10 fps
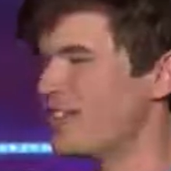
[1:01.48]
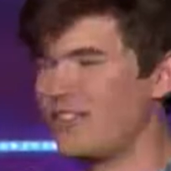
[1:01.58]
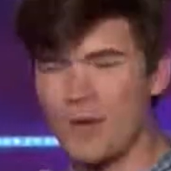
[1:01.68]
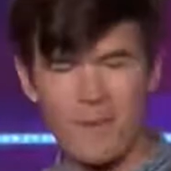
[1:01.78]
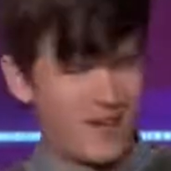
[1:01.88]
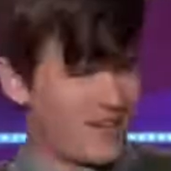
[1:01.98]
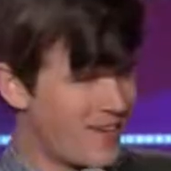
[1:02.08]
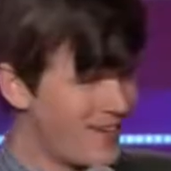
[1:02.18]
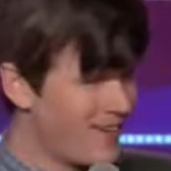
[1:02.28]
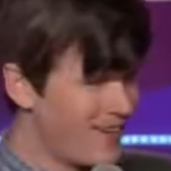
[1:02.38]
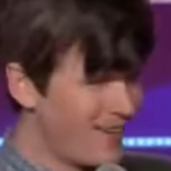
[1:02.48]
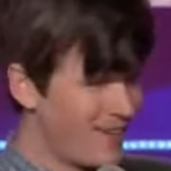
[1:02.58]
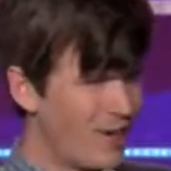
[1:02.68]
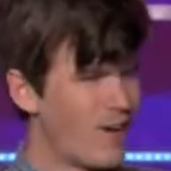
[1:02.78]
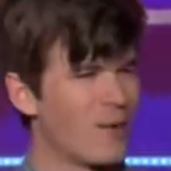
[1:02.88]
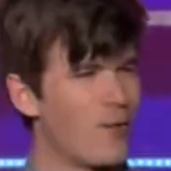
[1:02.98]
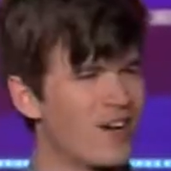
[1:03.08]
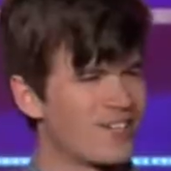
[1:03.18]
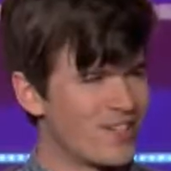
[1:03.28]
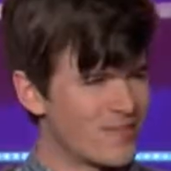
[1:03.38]
pretty stupid. Not having
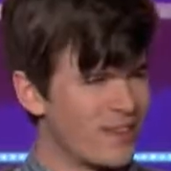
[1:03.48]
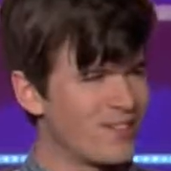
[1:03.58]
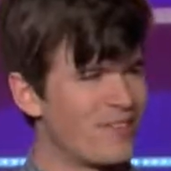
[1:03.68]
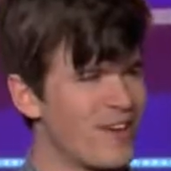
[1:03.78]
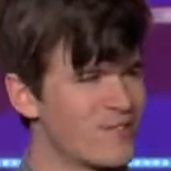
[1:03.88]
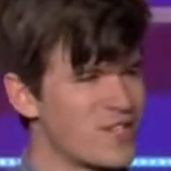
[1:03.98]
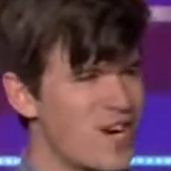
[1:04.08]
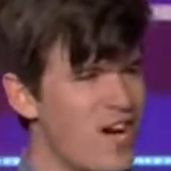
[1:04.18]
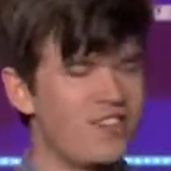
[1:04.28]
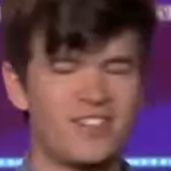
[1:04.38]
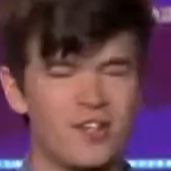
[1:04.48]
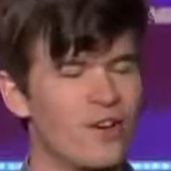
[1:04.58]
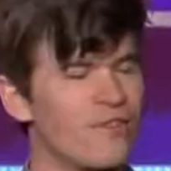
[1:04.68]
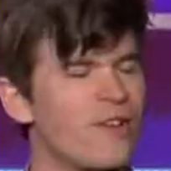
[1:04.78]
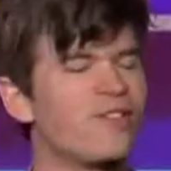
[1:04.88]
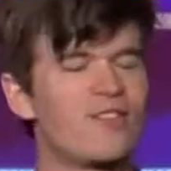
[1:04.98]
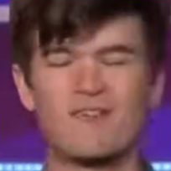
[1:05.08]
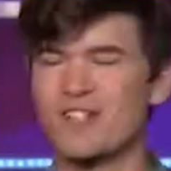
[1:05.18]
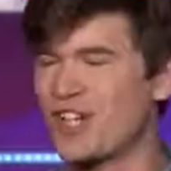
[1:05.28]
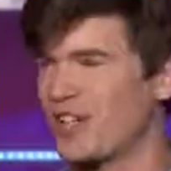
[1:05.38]
worked harder, being the favourite child. He said, you're not the most
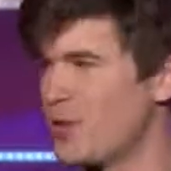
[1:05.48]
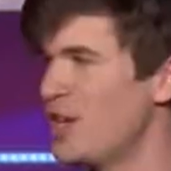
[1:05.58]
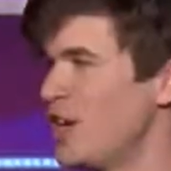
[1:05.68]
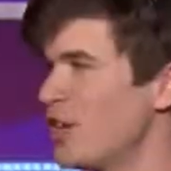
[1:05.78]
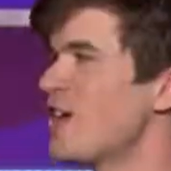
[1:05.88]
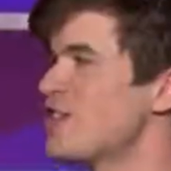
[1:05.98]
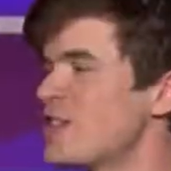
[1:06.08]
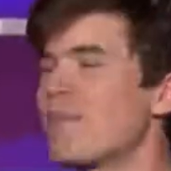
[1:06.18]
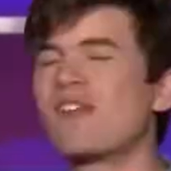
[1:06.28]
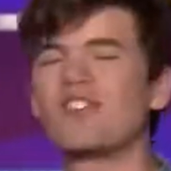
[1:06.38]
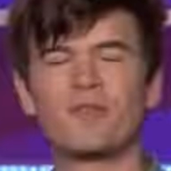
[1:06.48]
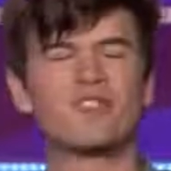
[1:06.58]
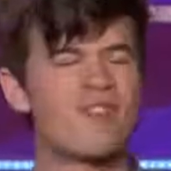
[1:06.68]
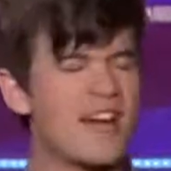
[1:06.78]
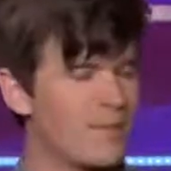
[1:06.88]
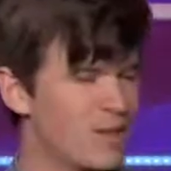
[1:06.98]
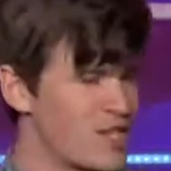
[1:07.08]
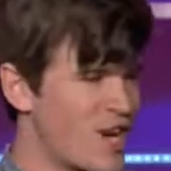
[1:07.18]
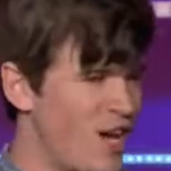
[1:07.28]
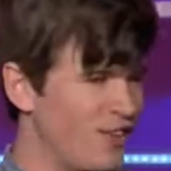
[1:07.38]
favourite child anymore. You're now just your parents' most
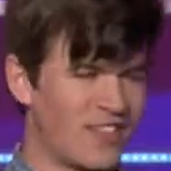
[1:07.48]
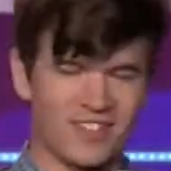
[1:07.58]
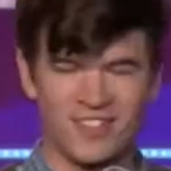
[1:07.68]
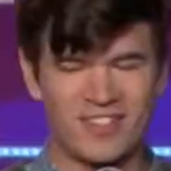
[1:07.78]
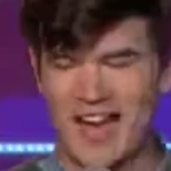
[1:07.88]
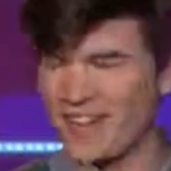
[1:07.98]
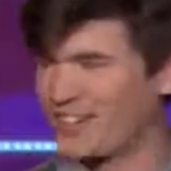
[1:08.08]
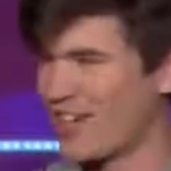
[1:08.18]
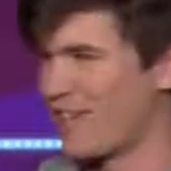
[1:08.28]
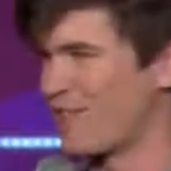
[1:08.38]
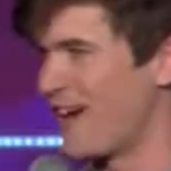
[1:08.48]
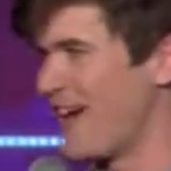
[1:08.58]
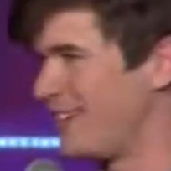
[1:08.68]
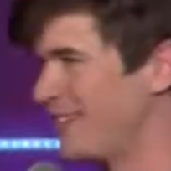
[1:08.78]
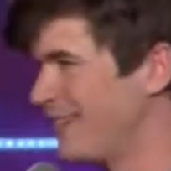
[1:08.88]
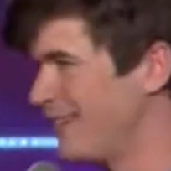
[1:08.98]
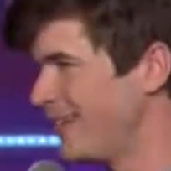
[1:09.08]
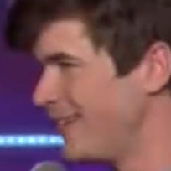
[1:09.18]
available child. That's a sadder state of affairs.